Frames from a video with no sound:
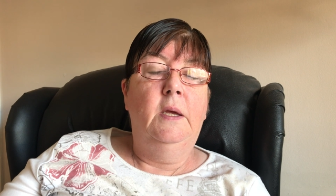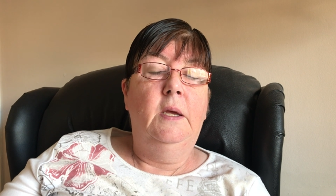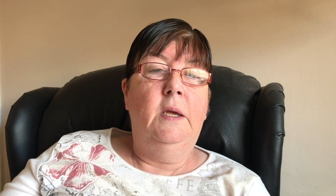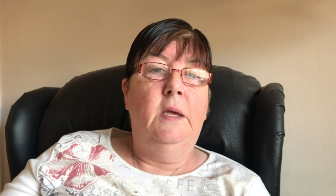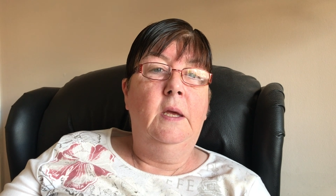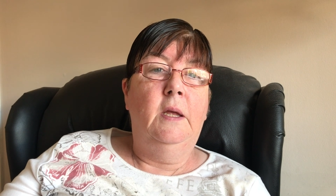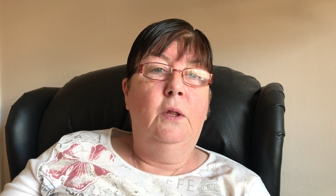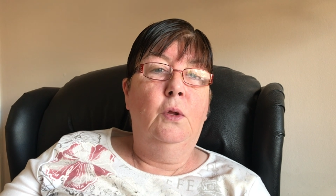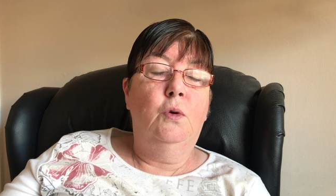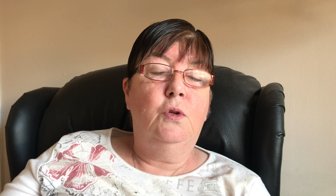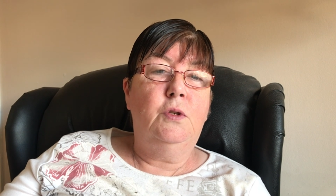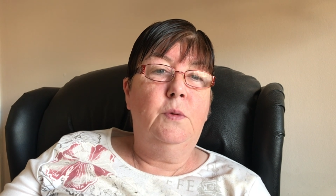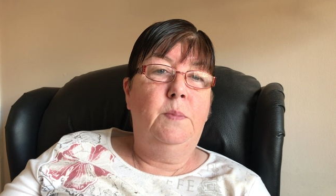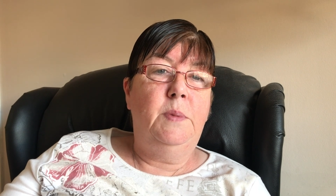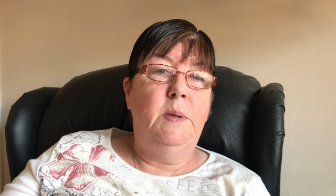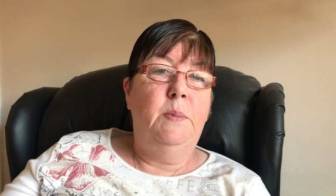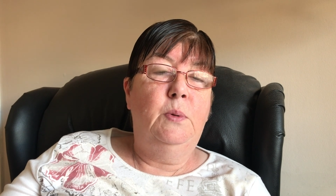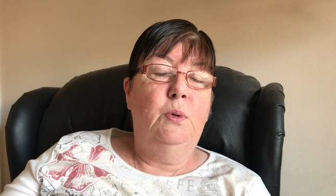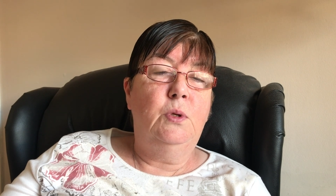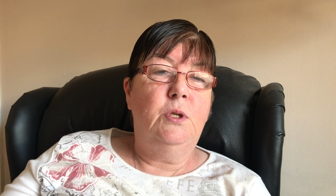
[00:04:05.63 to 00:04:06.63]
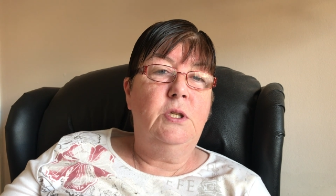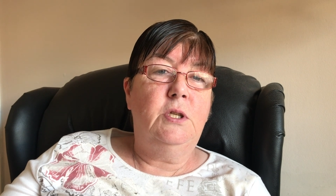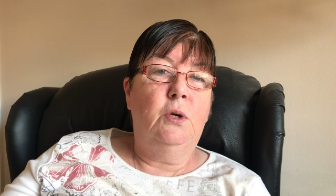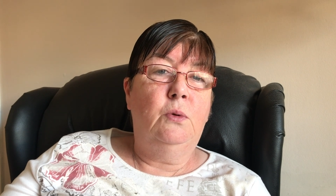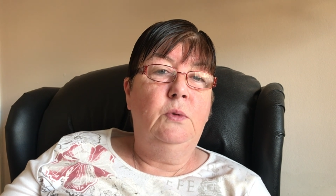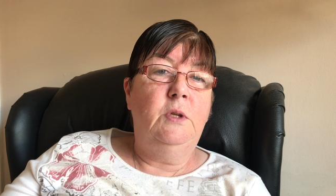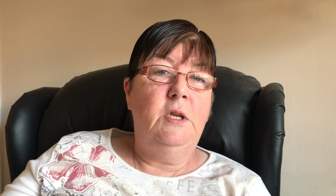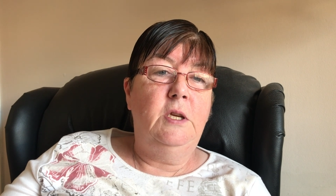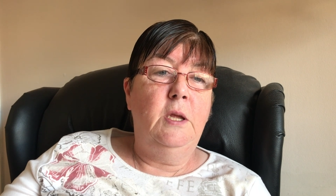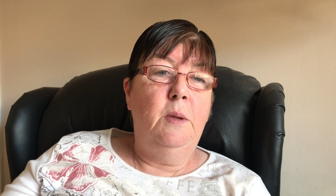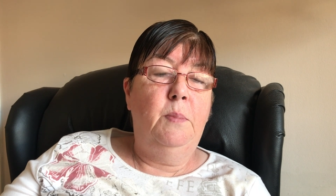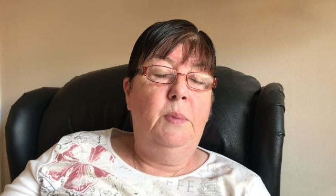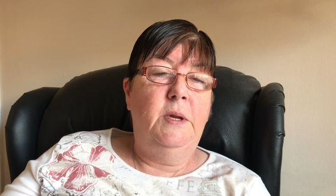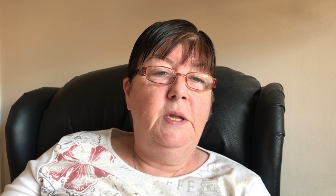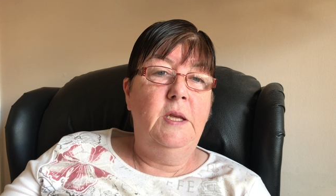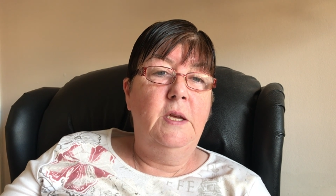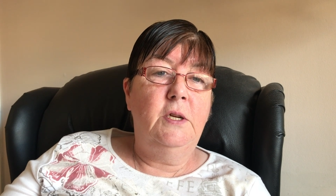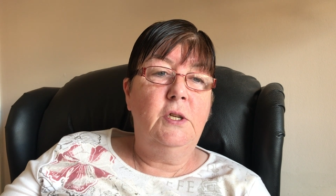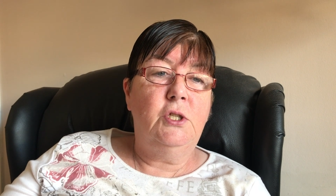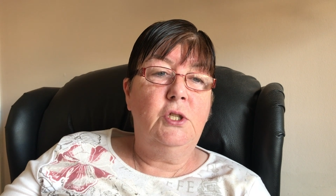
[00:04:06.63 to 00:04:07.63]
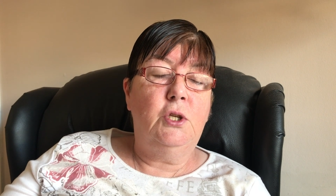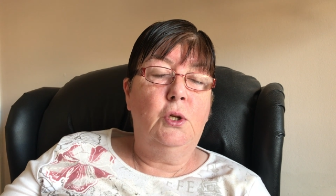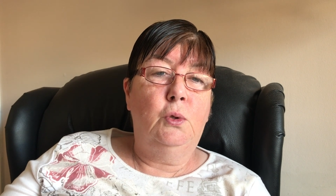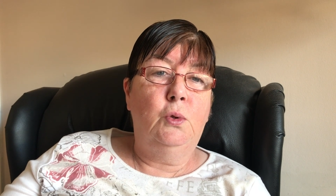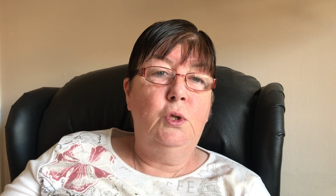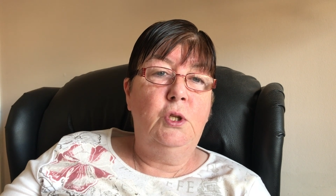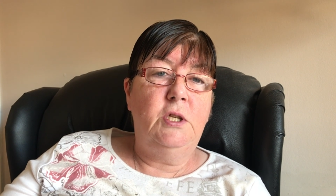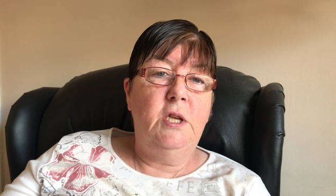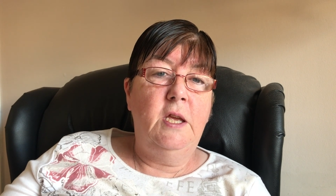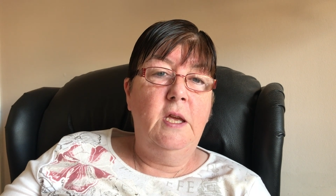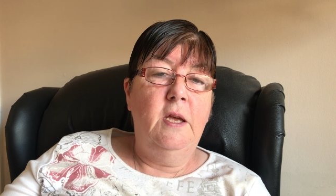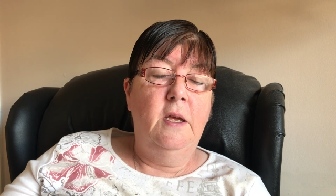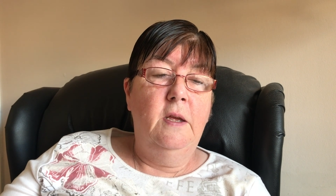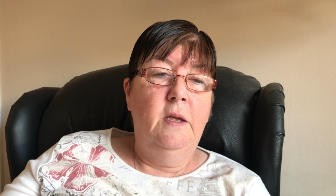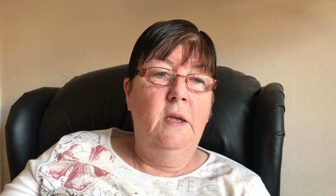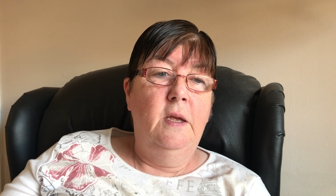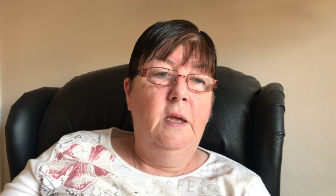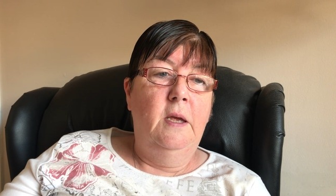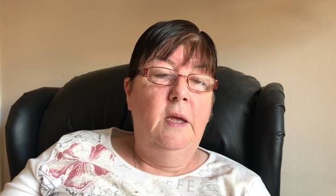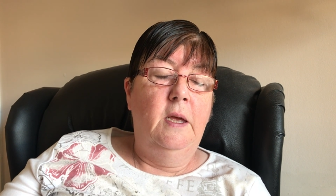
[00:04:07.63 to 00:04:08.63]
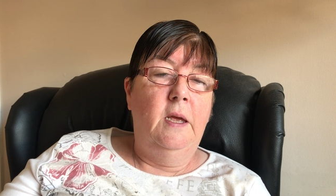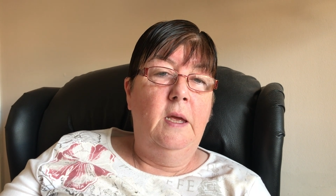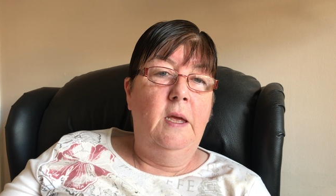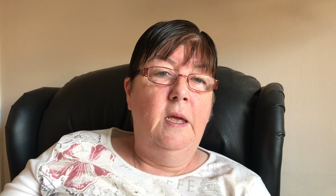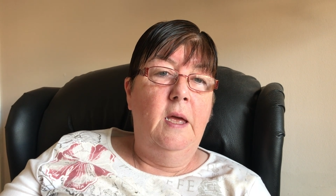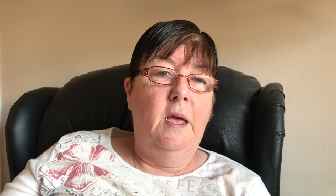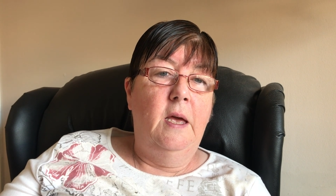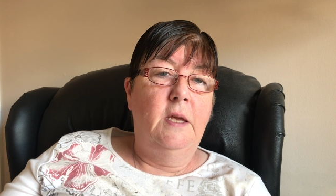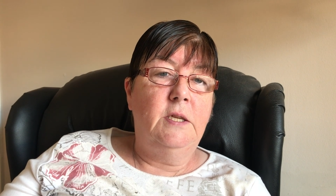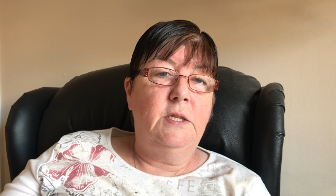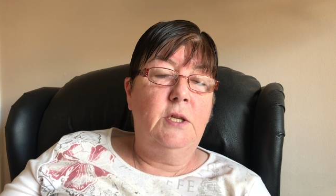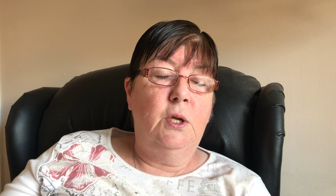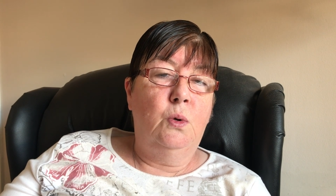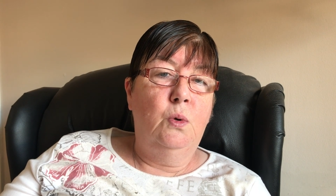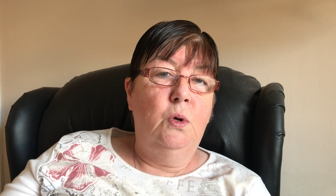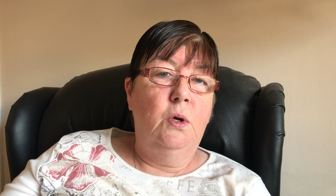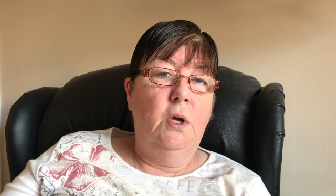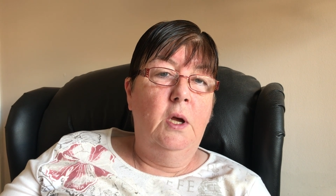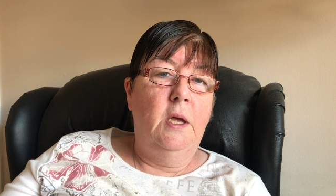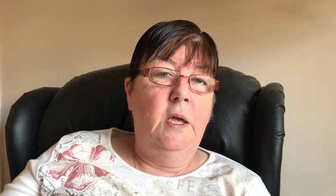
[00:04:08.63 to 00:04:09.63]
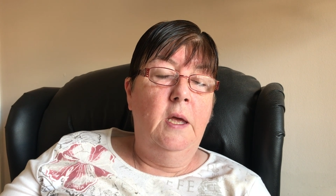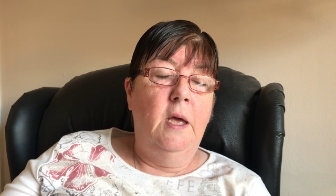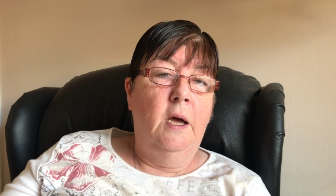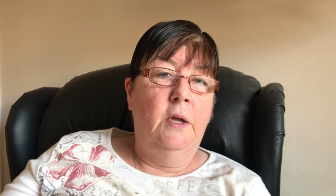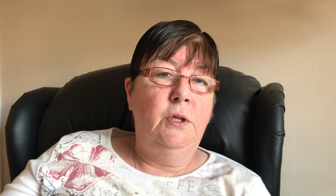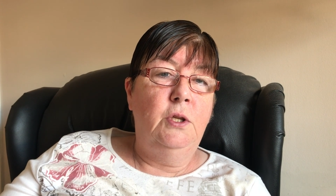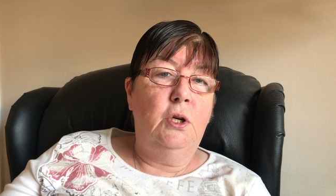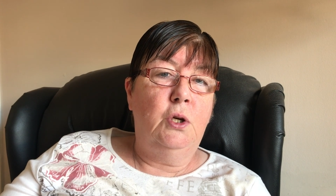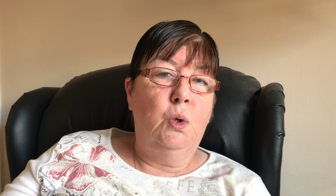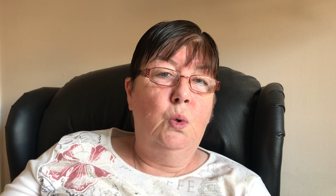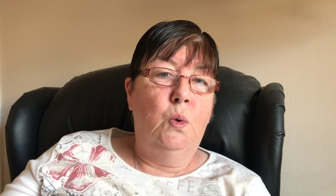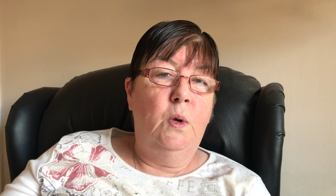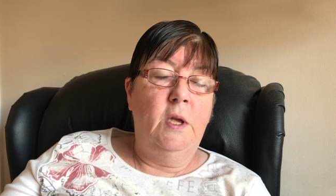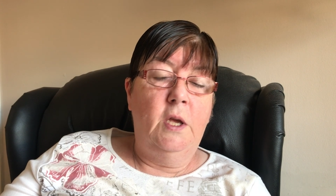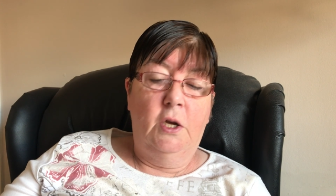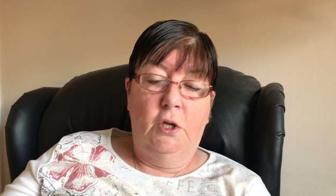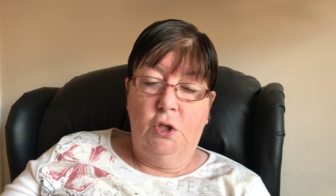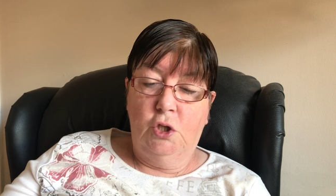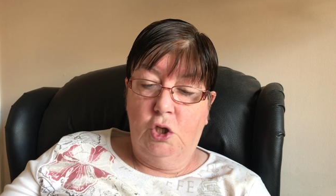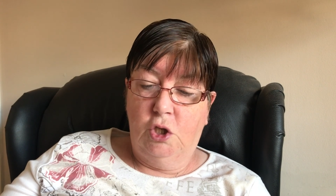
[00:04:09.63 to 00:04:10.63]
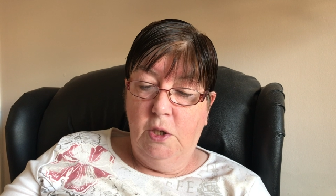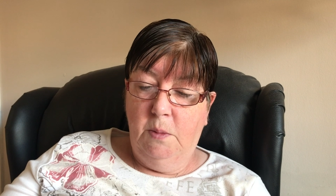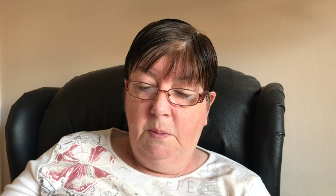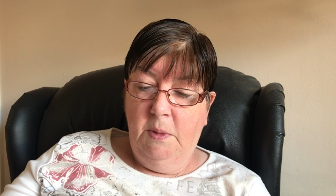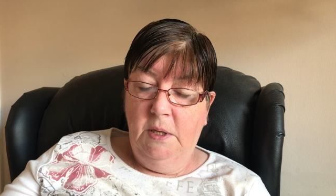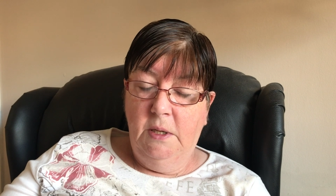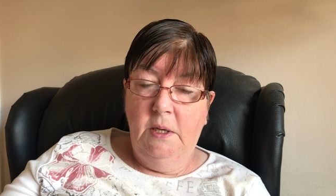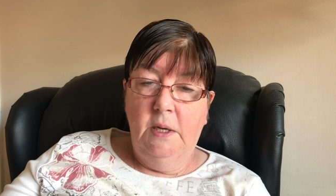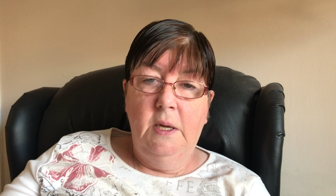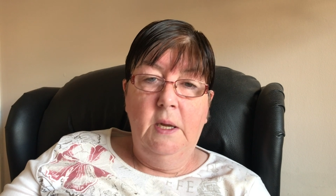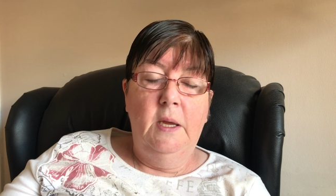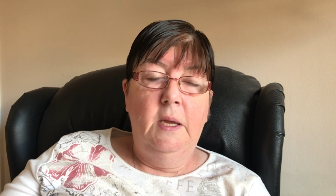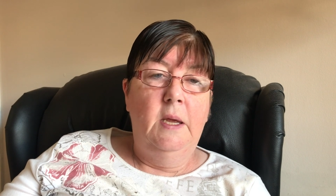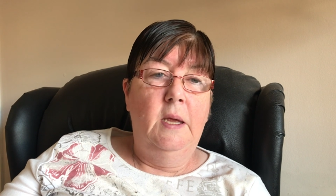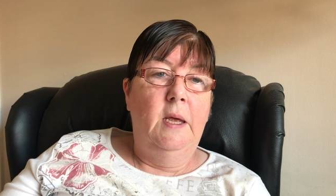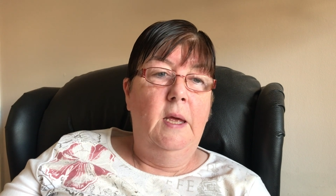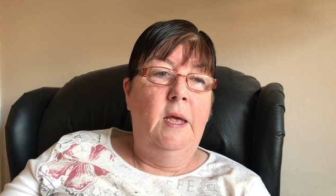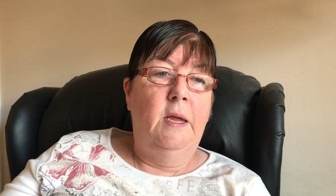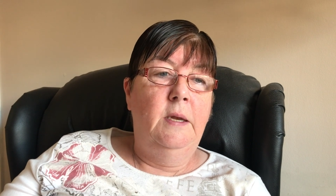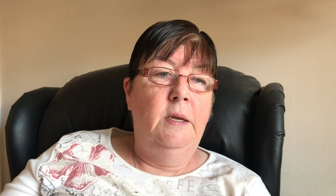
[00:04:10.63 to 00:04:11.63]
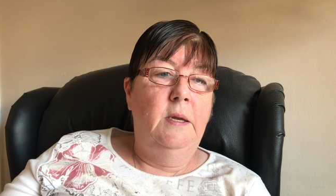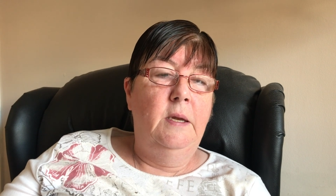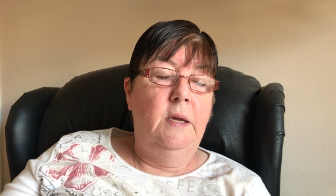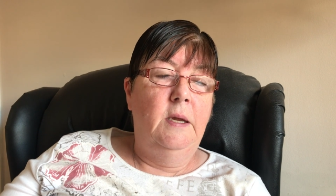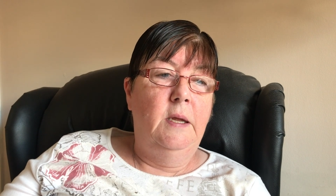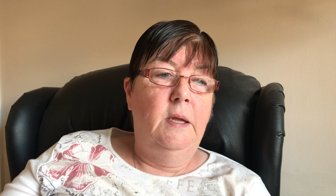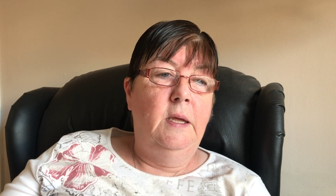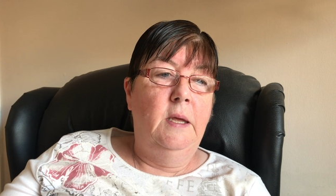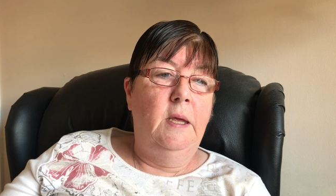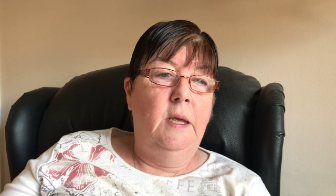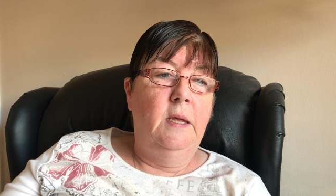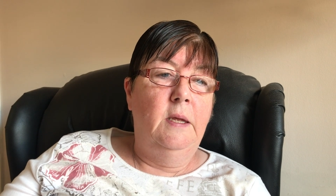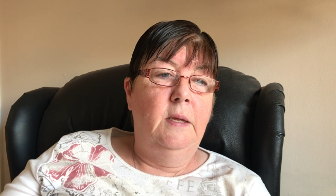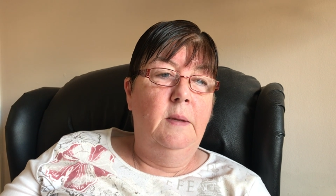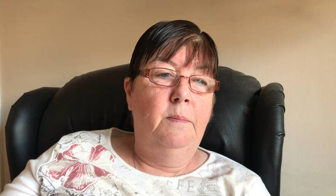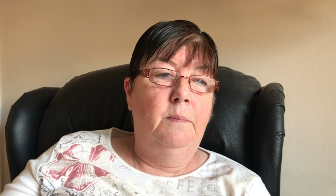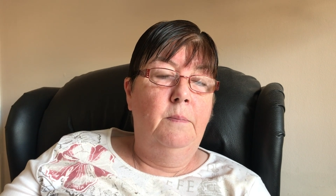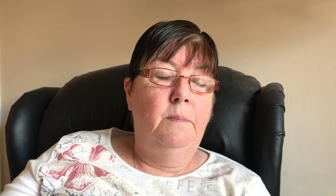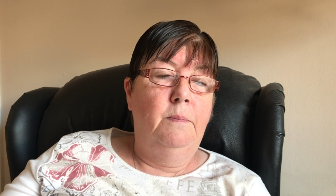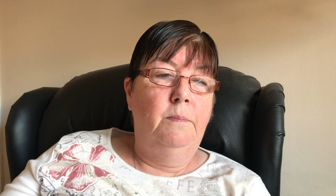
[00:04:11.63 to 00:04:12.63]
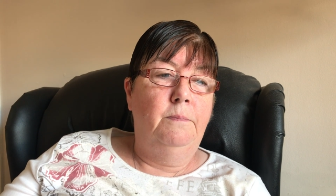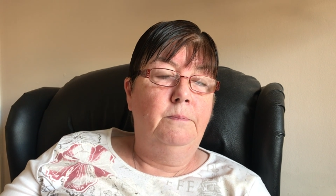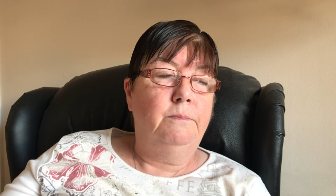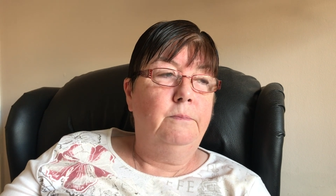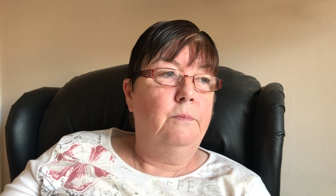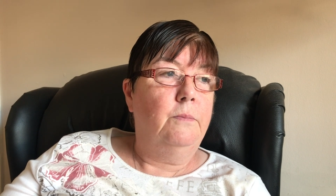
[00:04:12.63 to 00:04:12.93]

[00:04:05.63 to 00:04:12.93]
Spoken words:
Lots of people still needing prayers. Lucy still undergoing her treatment in